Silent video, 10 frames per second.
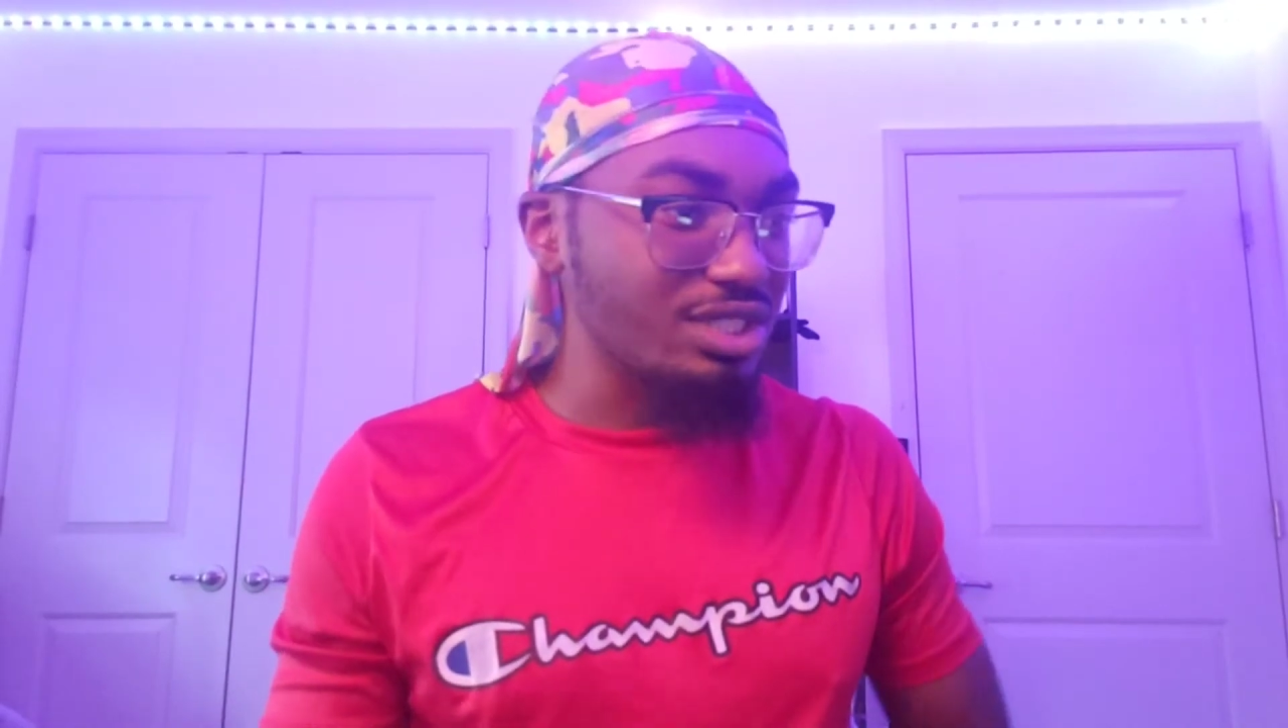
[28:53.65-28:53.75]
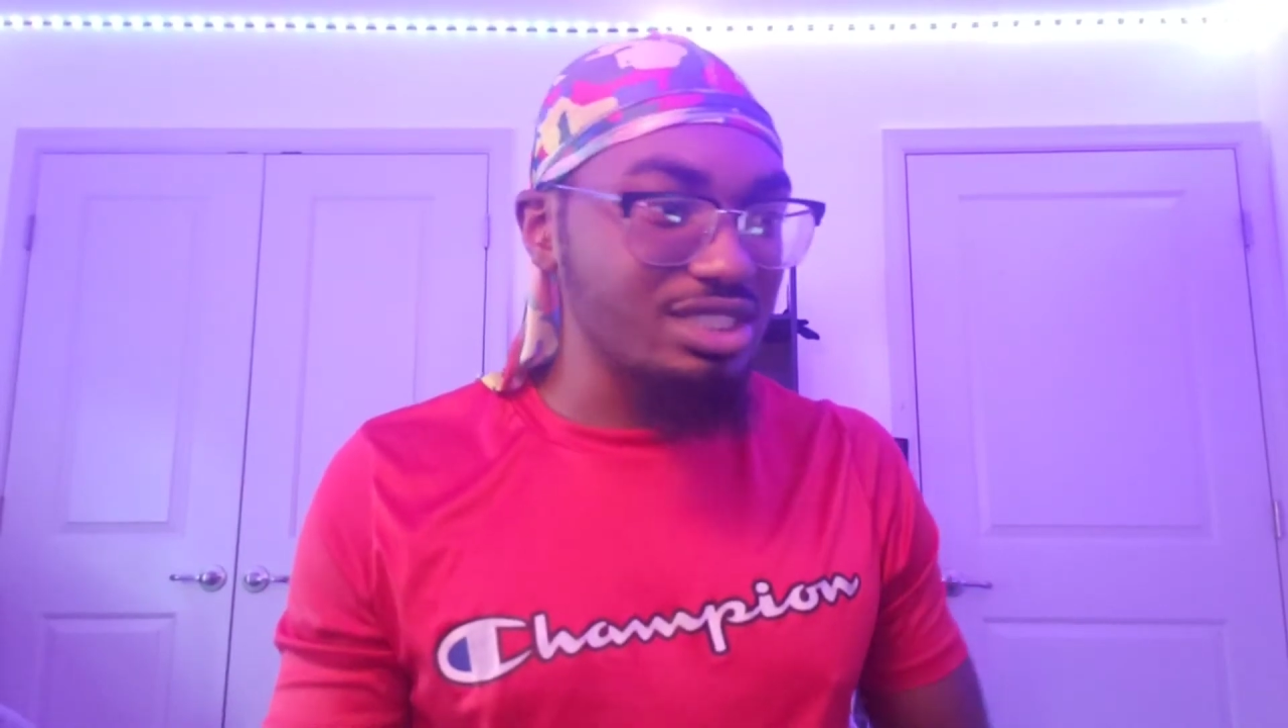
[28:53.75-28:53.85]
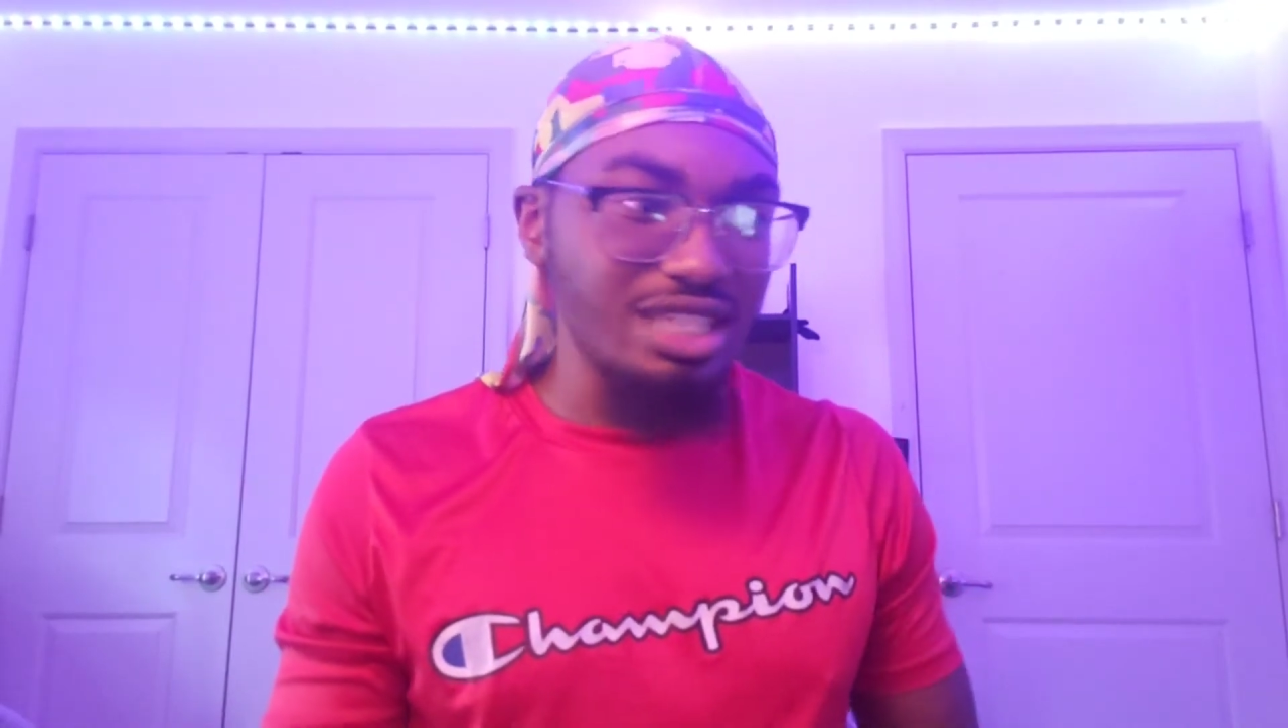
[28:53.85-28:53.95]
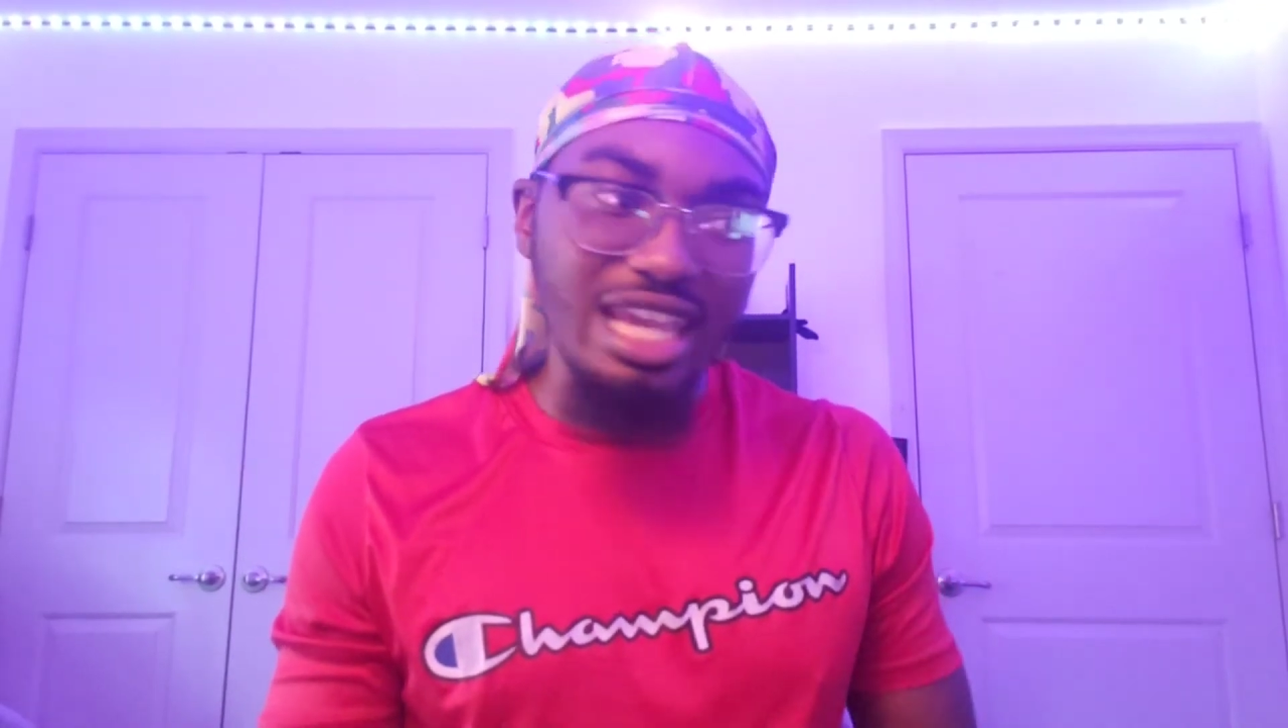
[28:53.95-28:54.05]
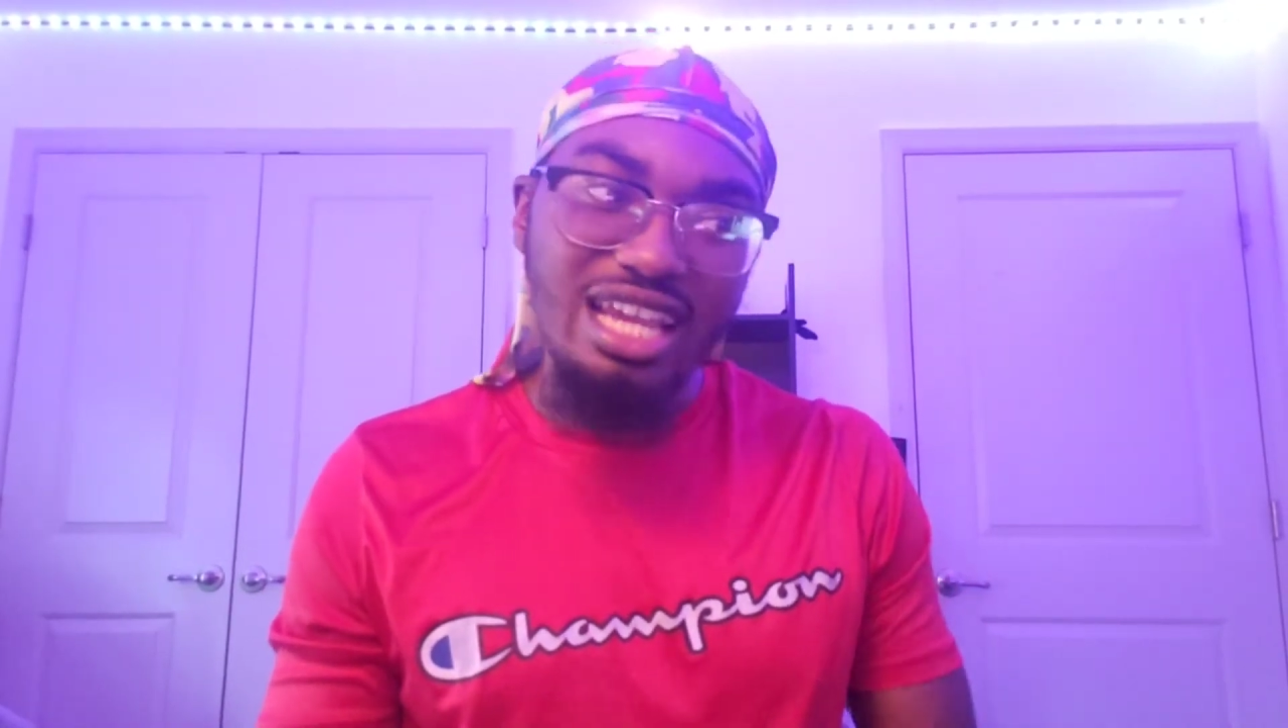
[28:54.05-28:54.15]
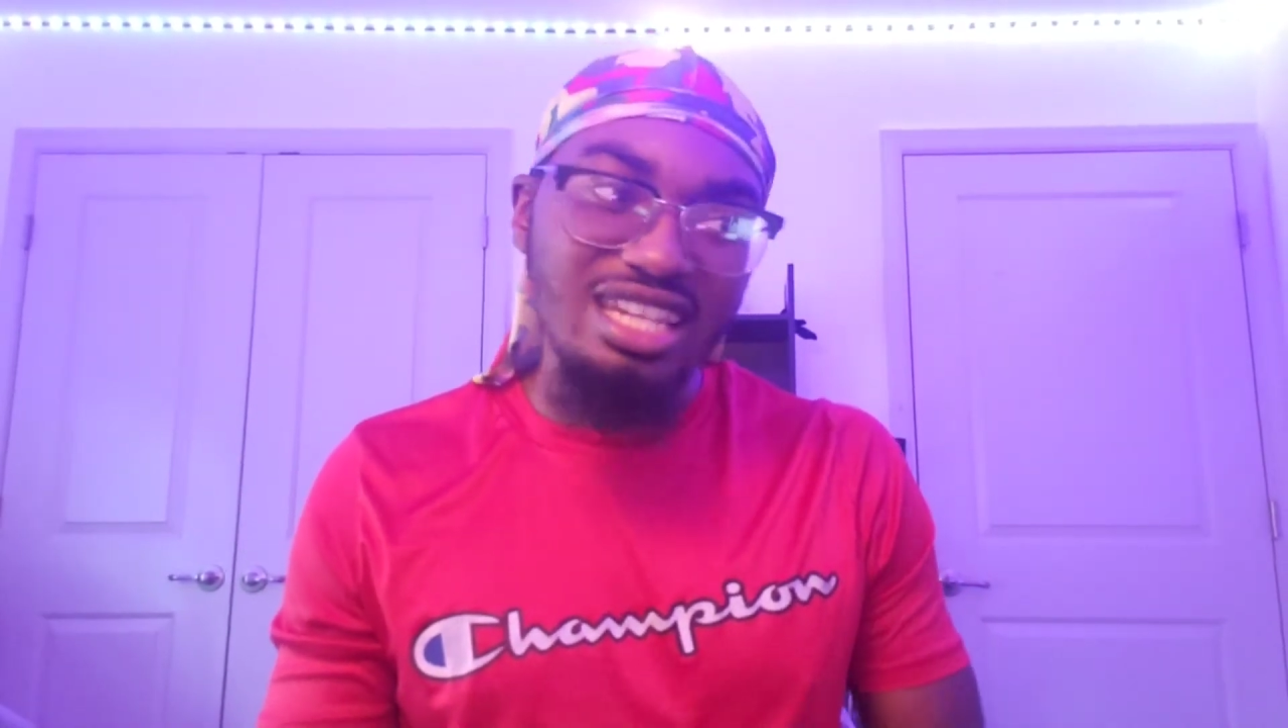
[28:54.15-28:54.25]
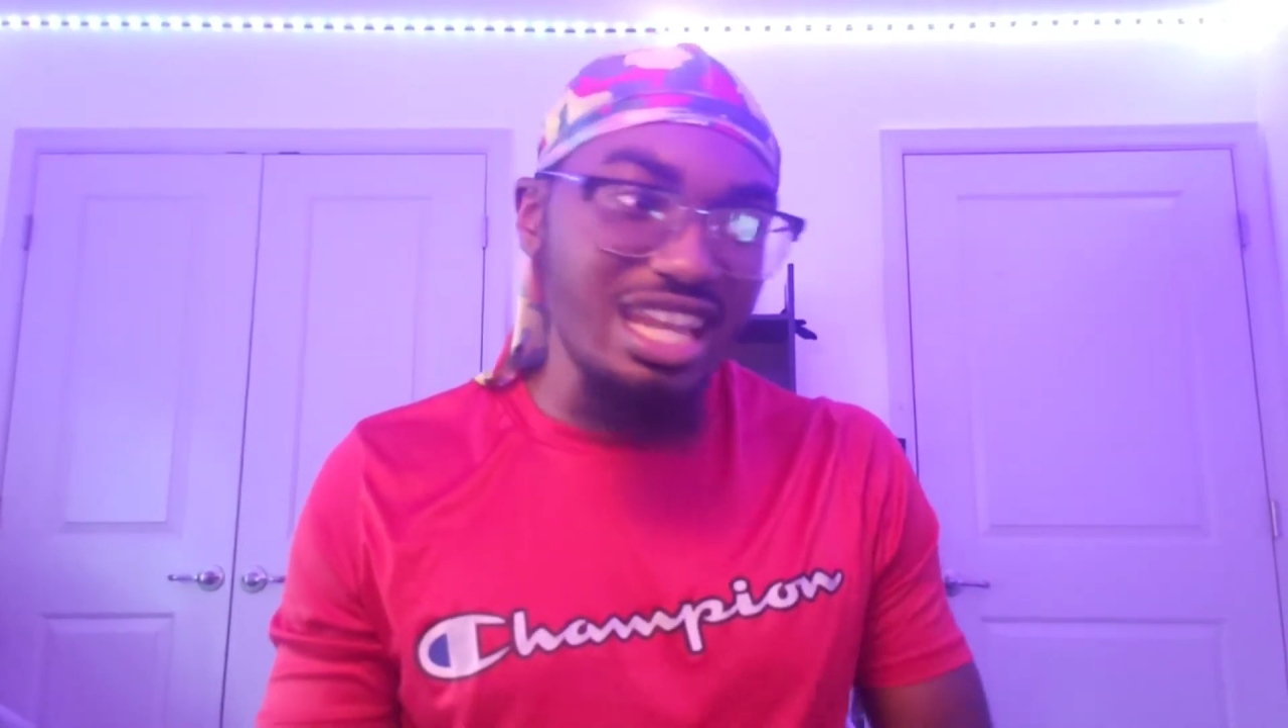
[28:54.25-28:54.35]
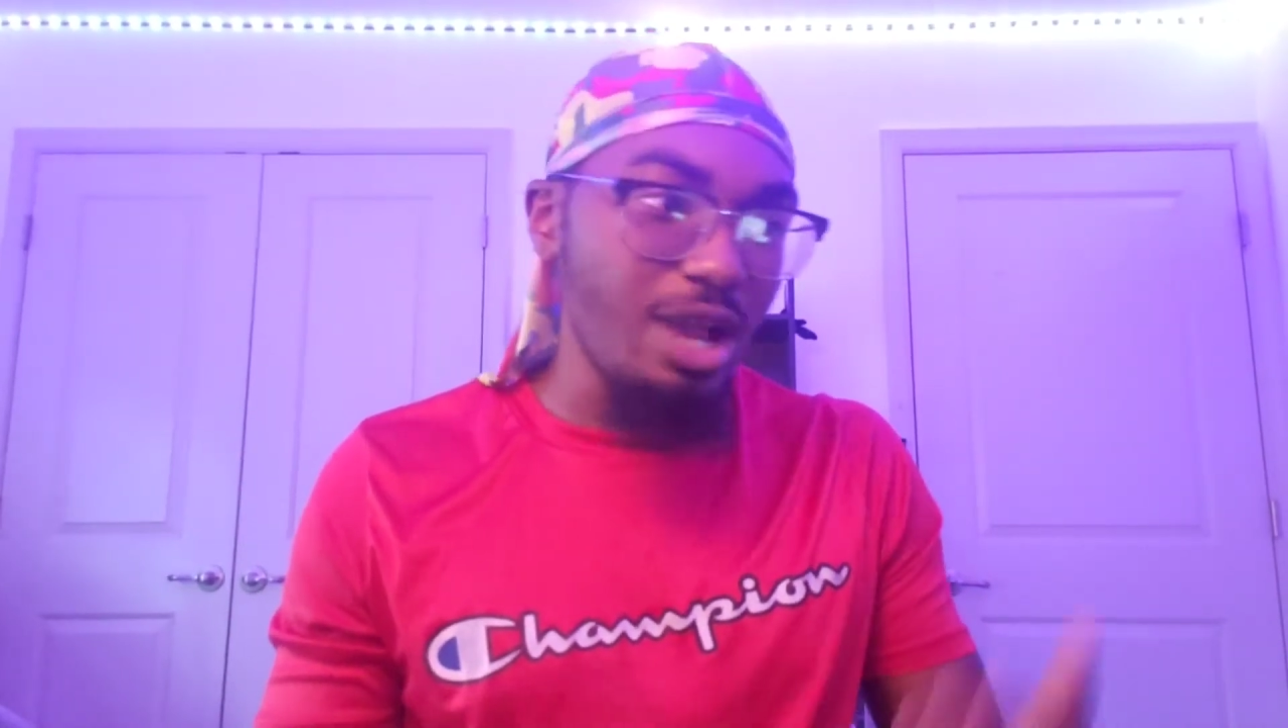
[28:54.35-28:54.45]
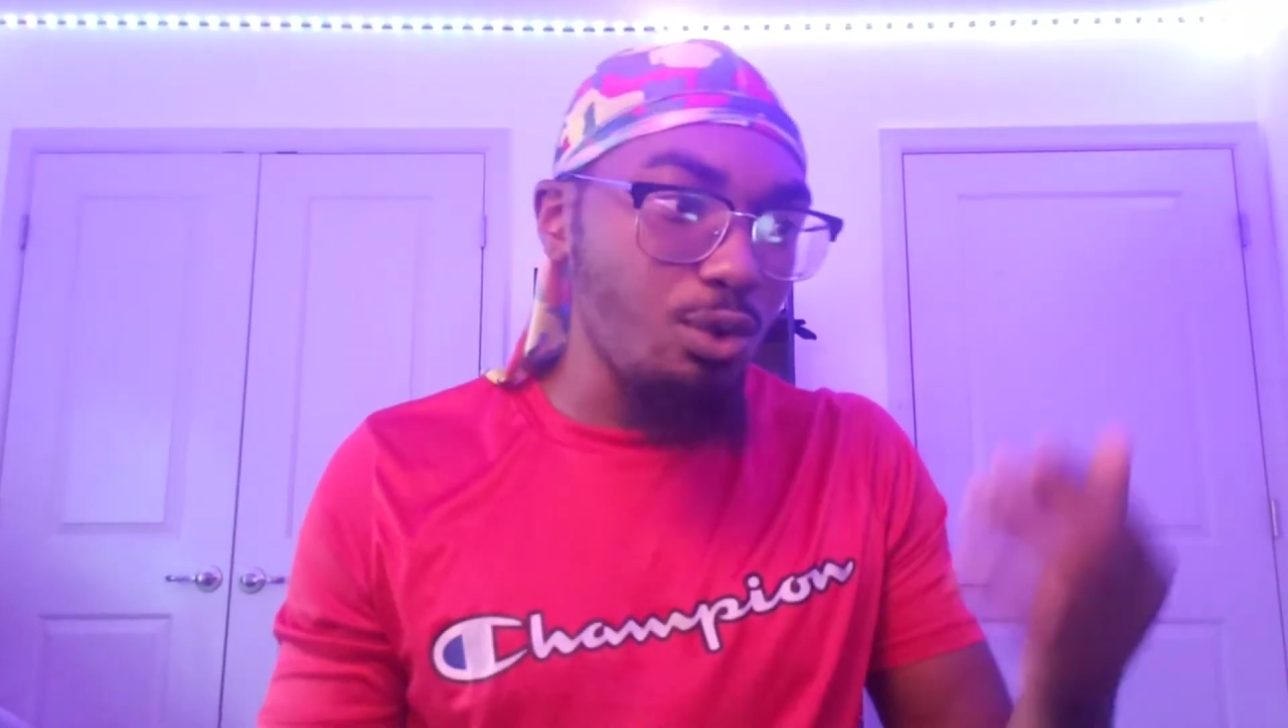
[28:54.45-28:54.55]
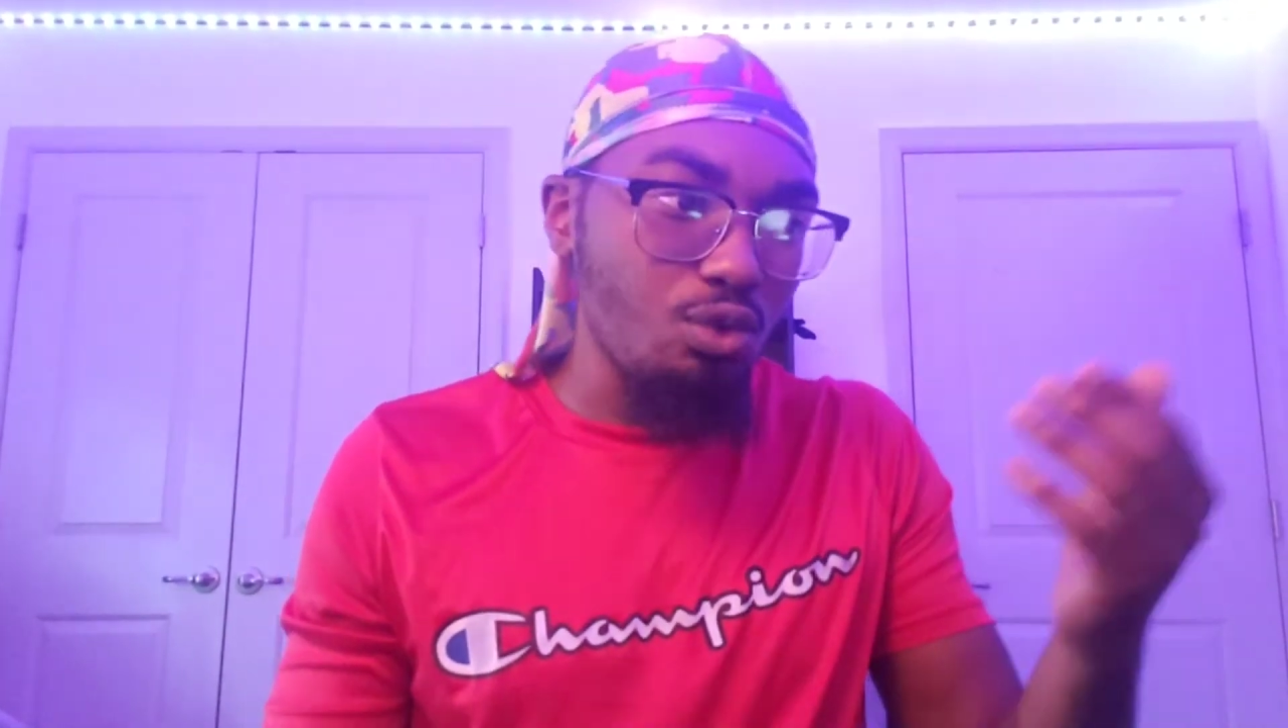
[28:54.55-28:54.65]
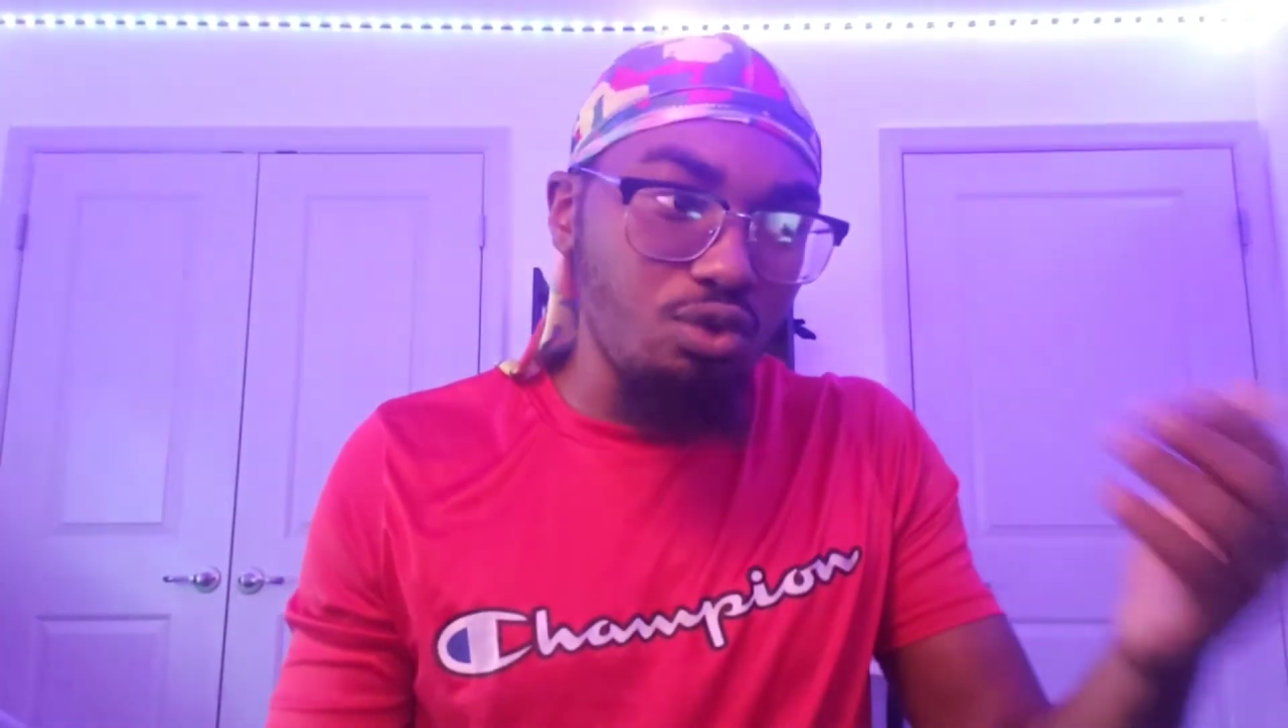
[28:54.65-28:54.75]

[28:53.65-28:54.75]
the standout